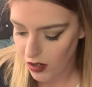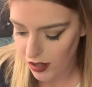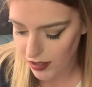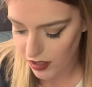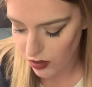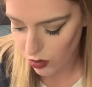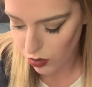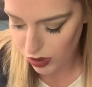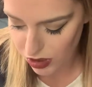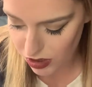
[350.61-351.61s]
I then
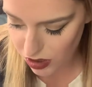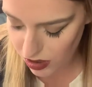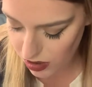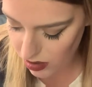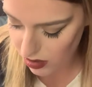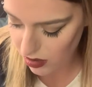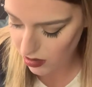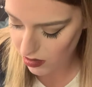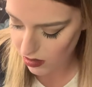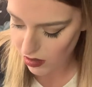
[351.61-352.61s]
ordered,
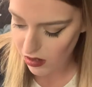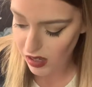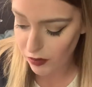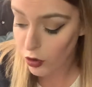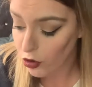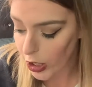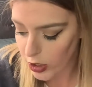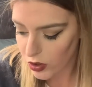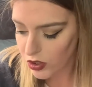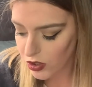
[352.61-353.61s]
I've got
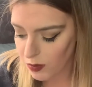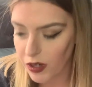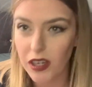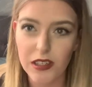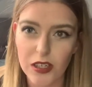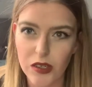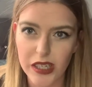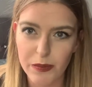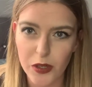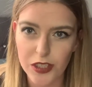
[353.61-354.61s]
crayons, but they're not in
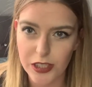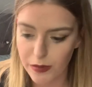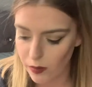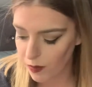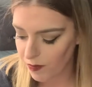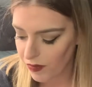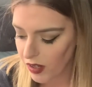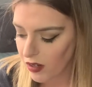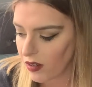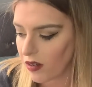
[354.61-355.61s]
this box at the moment.
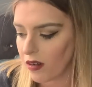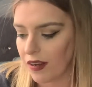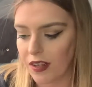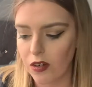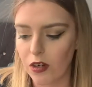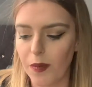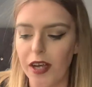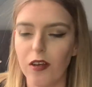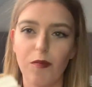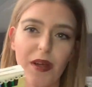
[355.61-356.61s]
I then got a
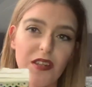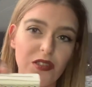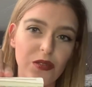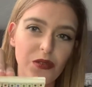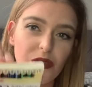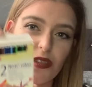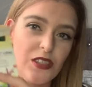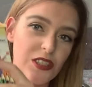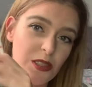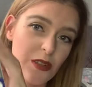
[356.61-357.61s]
packet of pencils,
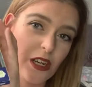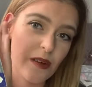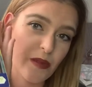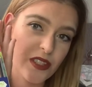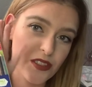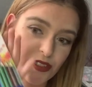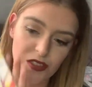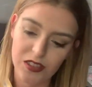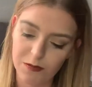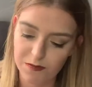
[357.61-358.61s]
some colouring pencils,